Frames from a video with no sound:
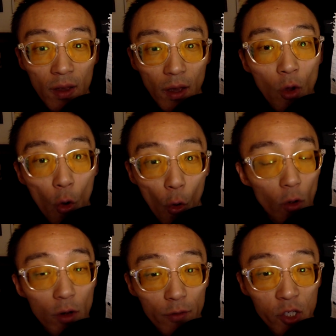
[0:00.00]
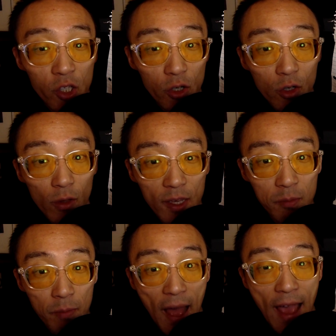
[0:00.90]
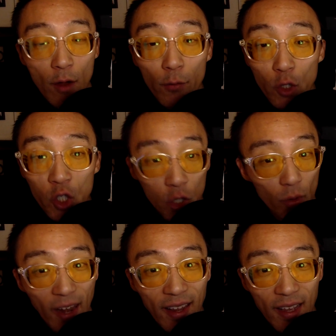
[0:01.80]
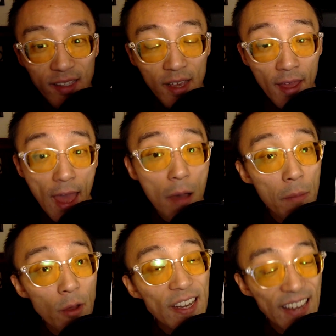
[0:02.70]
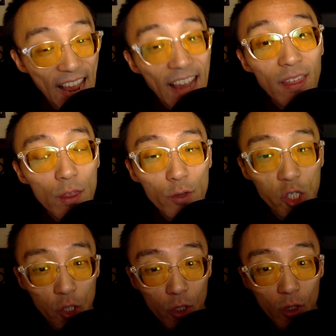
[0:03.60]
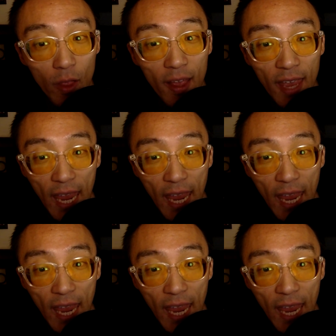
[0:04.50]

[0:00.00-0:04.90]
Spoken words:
A quarter of a circle is pi over 2 radians. How about an eighth of a circle?